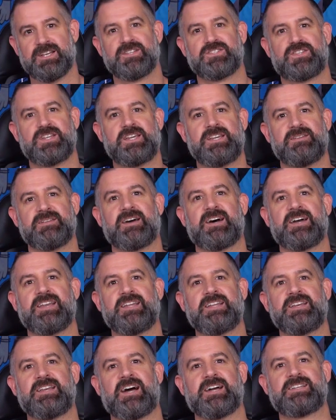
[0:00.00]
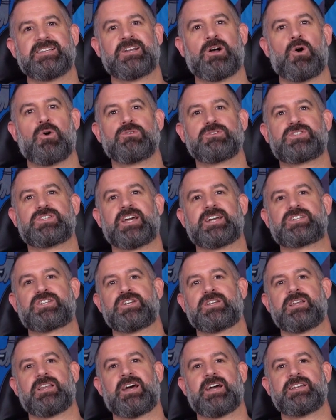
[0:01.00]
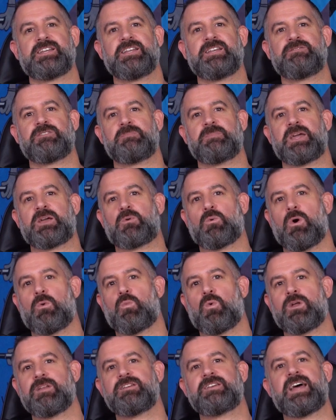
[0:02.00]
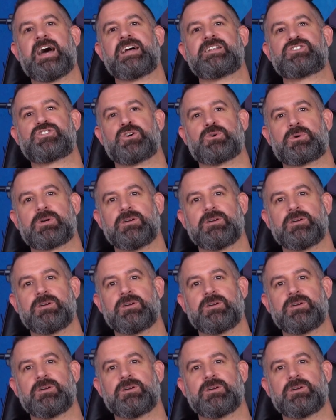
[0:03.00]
See, I did a whole section and I didn't even make one dad joke.